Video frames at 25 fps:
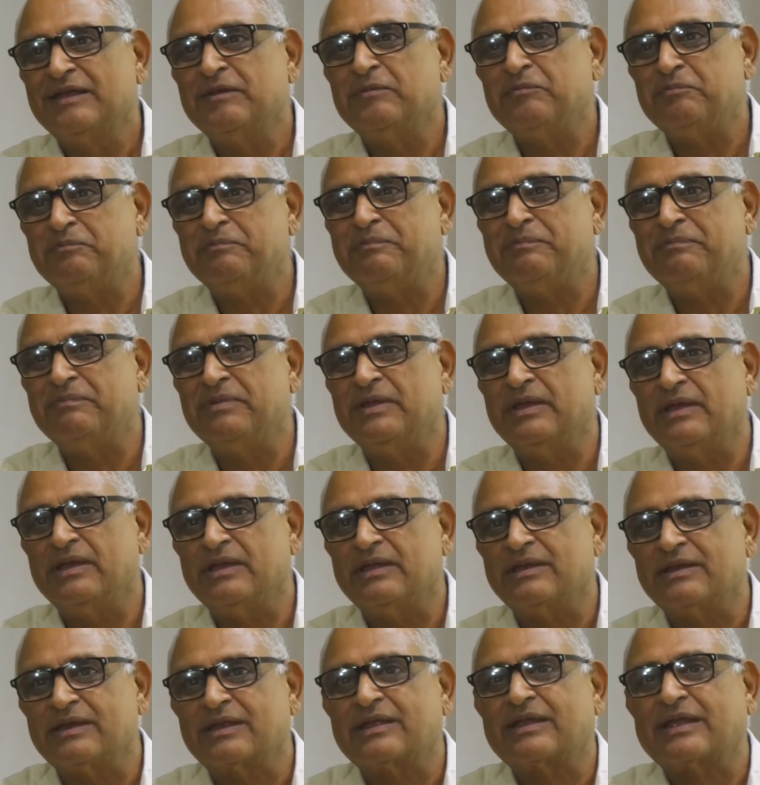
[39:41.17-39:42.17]

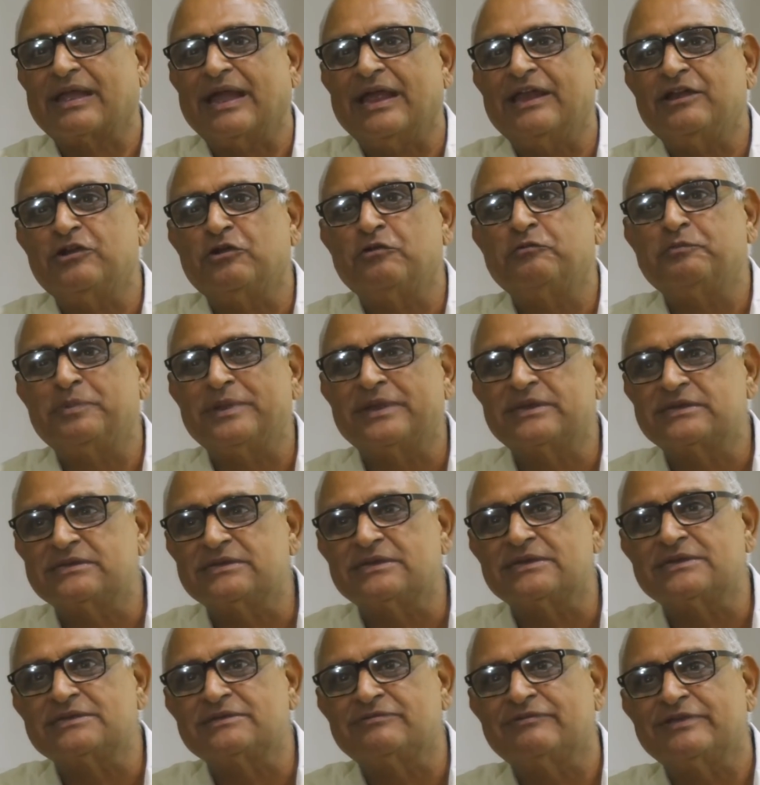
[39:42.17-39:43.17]
uh, kind of
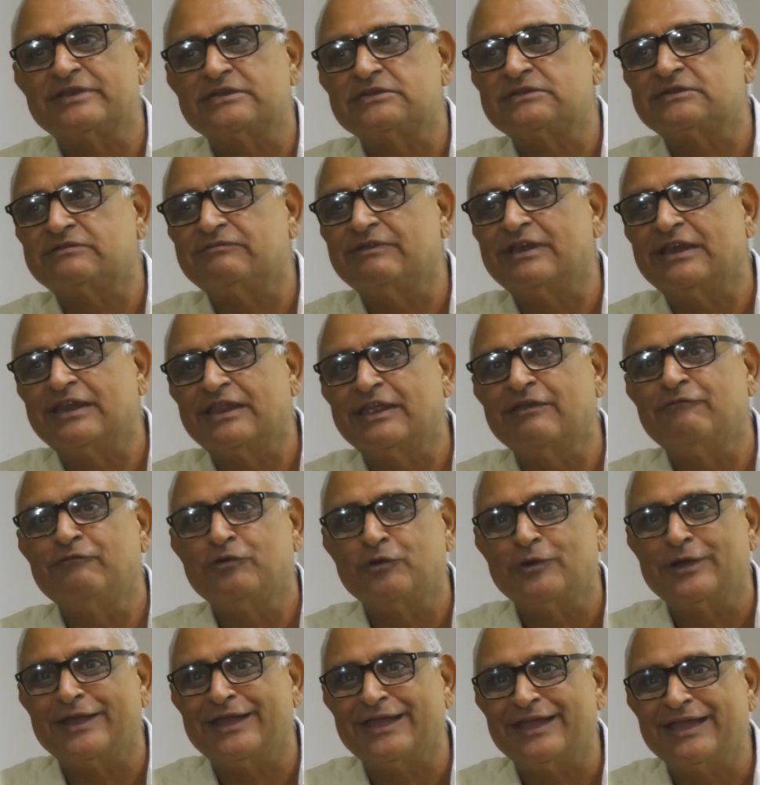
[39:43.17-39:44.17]
pictures which will give
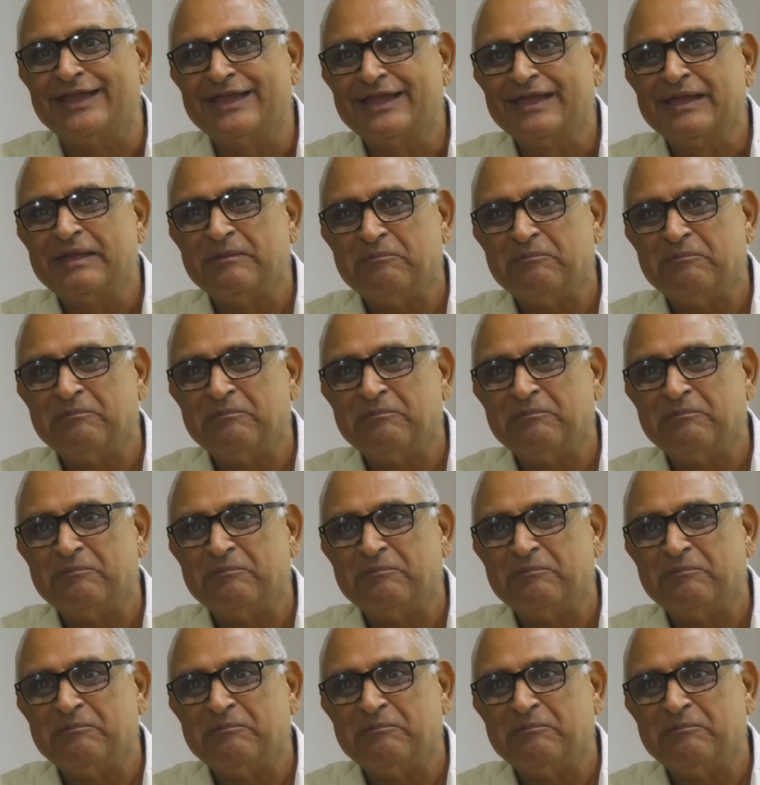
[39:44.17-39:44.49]
you a